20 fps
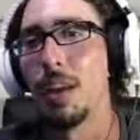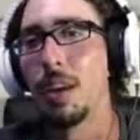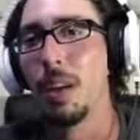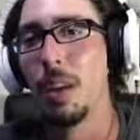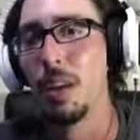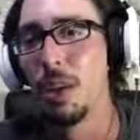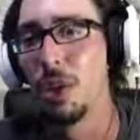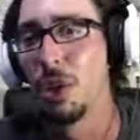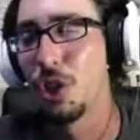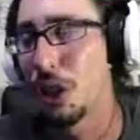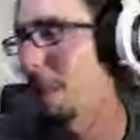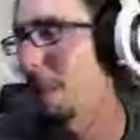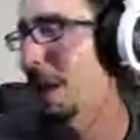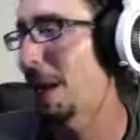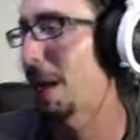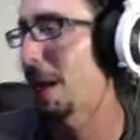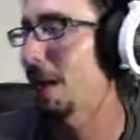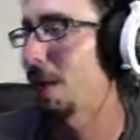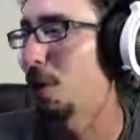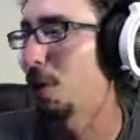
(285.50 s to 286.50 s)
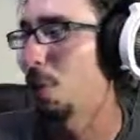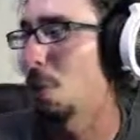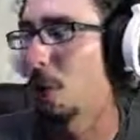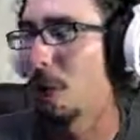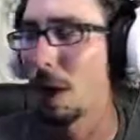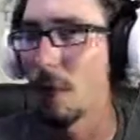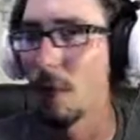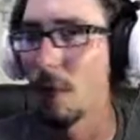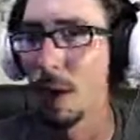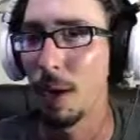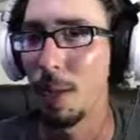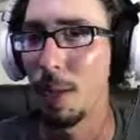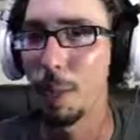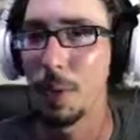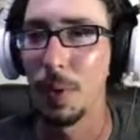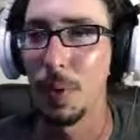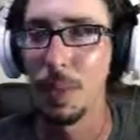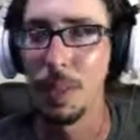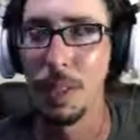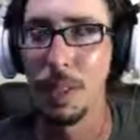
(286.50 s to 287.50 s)
jetpacking your way around
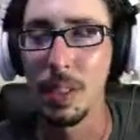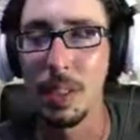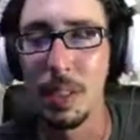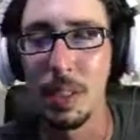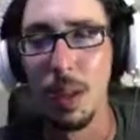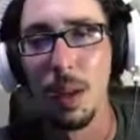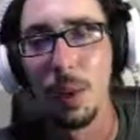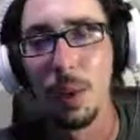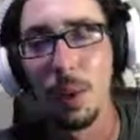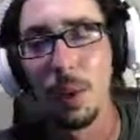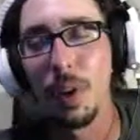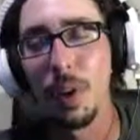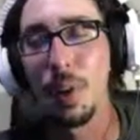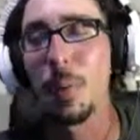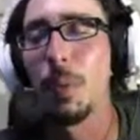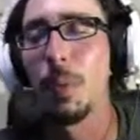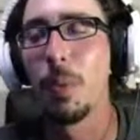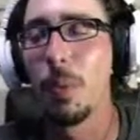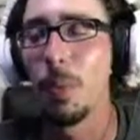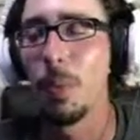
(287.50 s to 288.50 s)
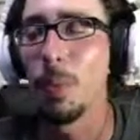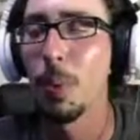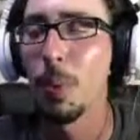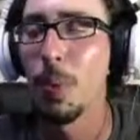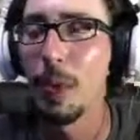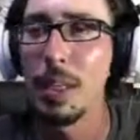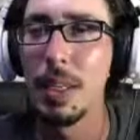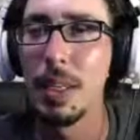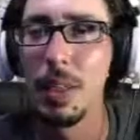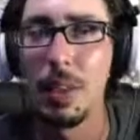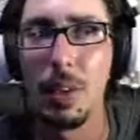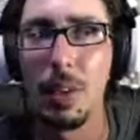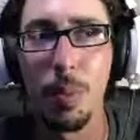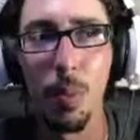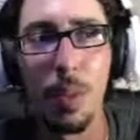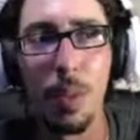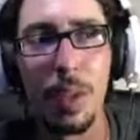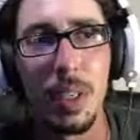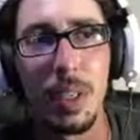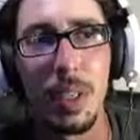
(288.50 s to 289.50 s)
places, but they're pretty
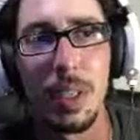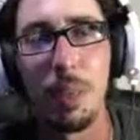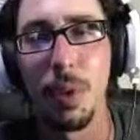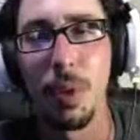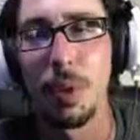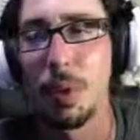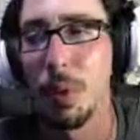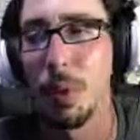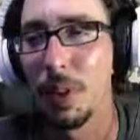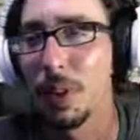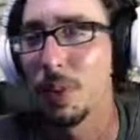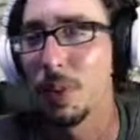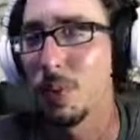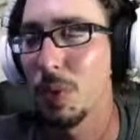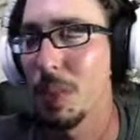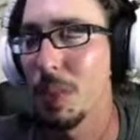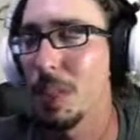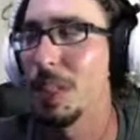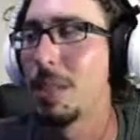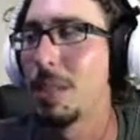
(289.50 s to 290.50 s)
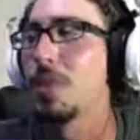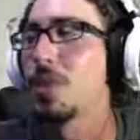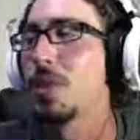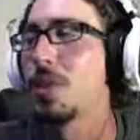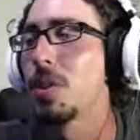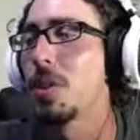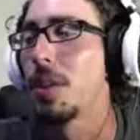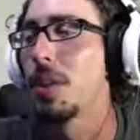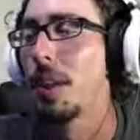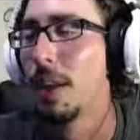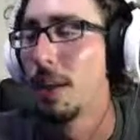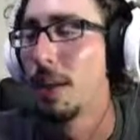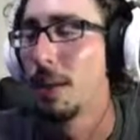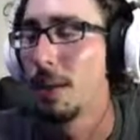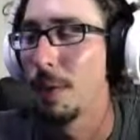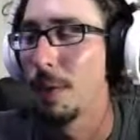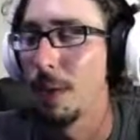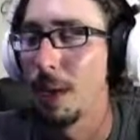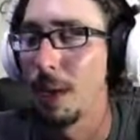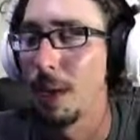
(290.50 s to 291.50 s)
similar. But this one seems just
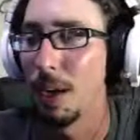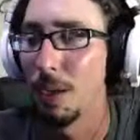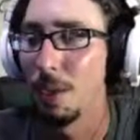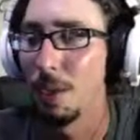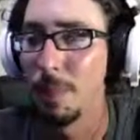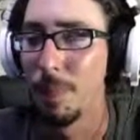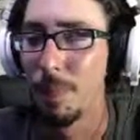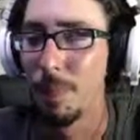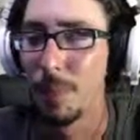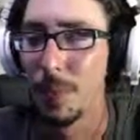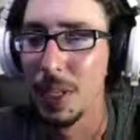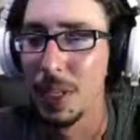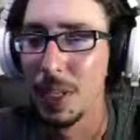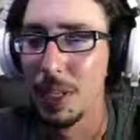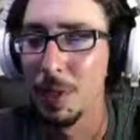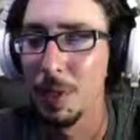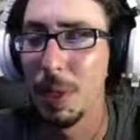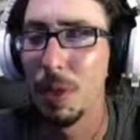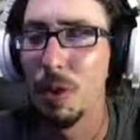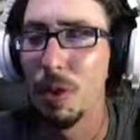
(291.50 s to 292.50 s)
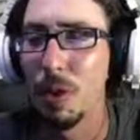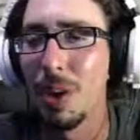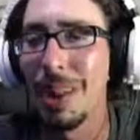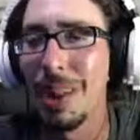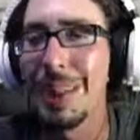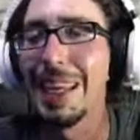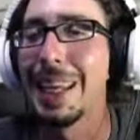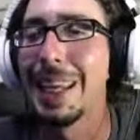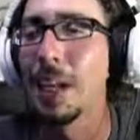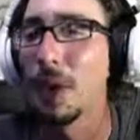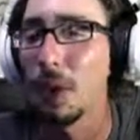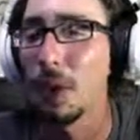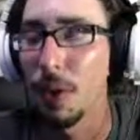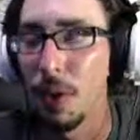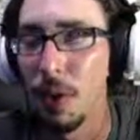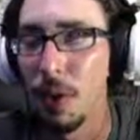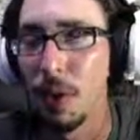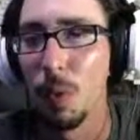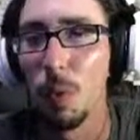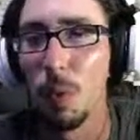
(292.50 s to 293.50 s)
to be a little cleaner
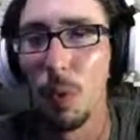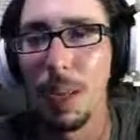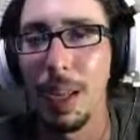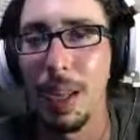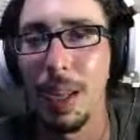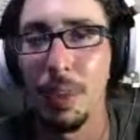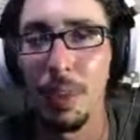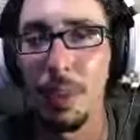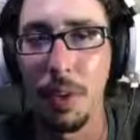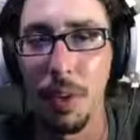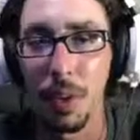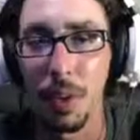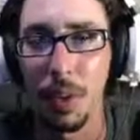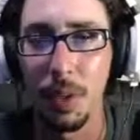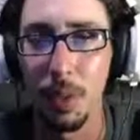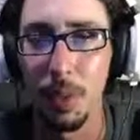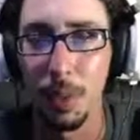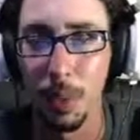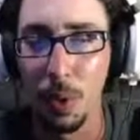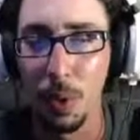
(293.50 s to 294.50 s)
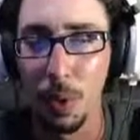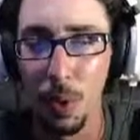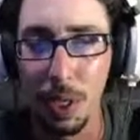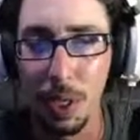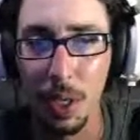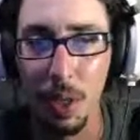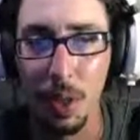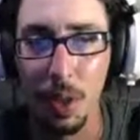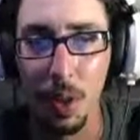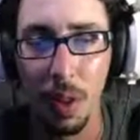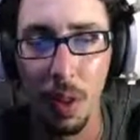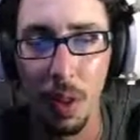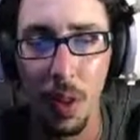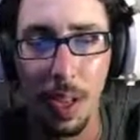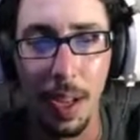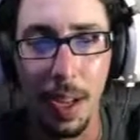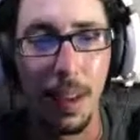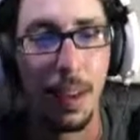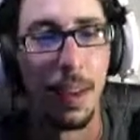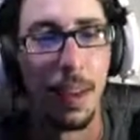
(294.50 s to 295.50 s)
with how they're approaching all of that.
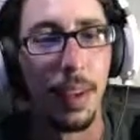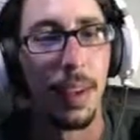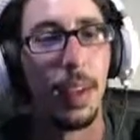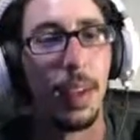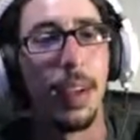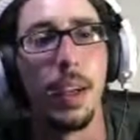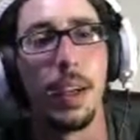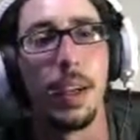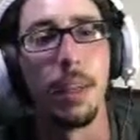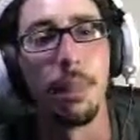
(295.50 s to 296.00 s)
I'm